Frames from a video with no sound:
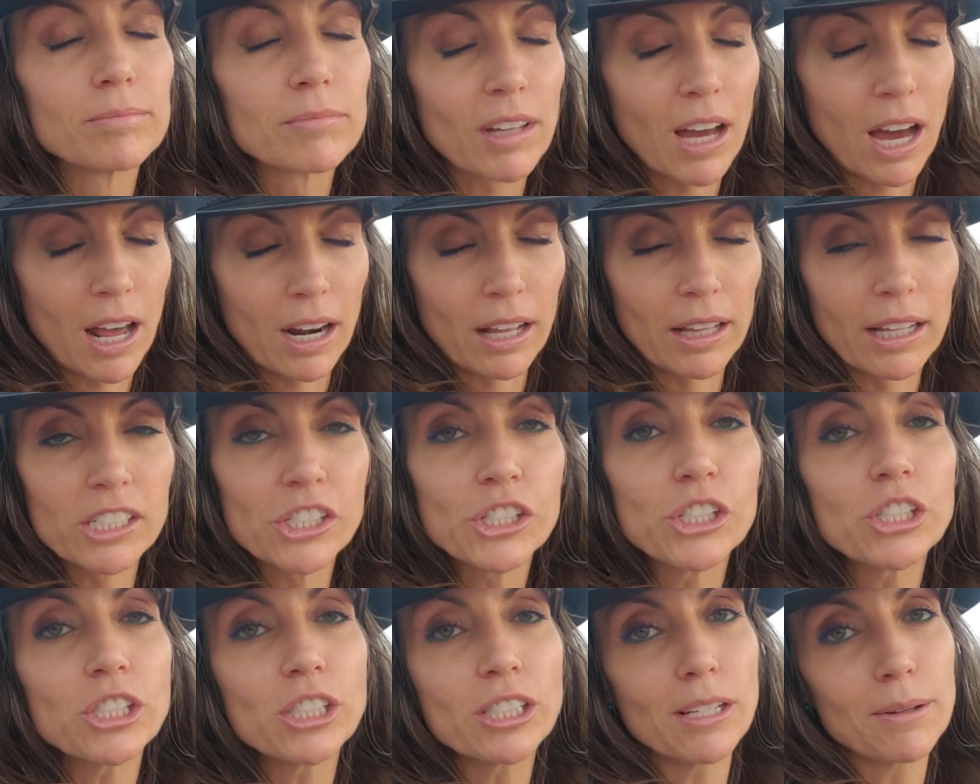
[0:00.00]
gotta let
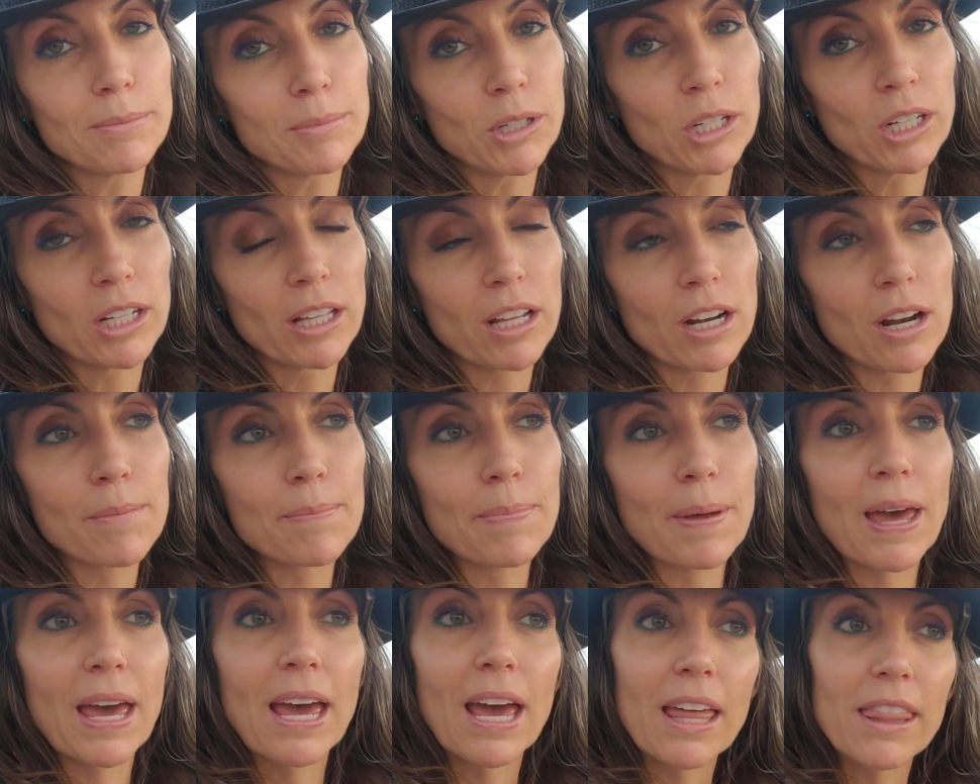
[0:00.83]
you simmer a little
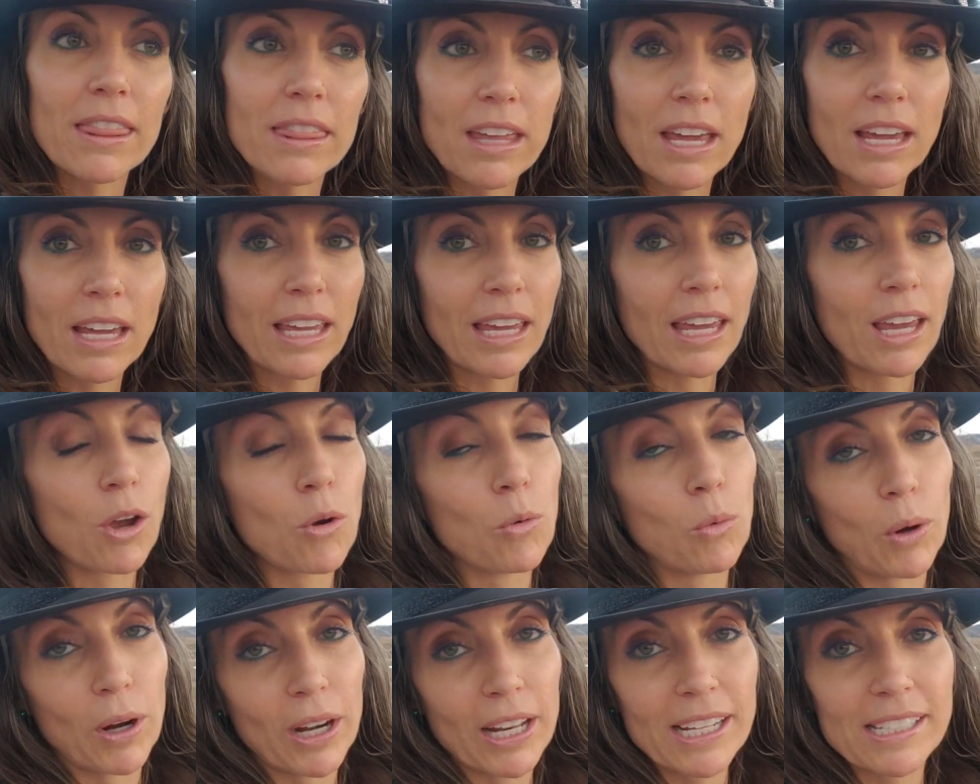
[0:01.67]
bit, thinking,
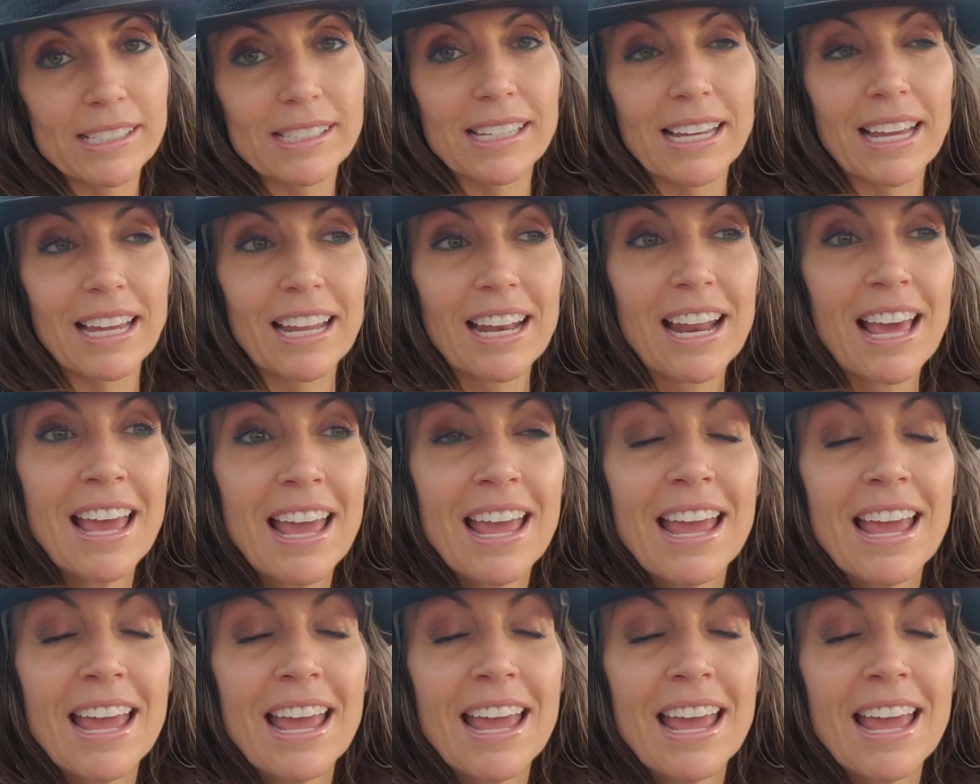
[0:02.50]
what is it?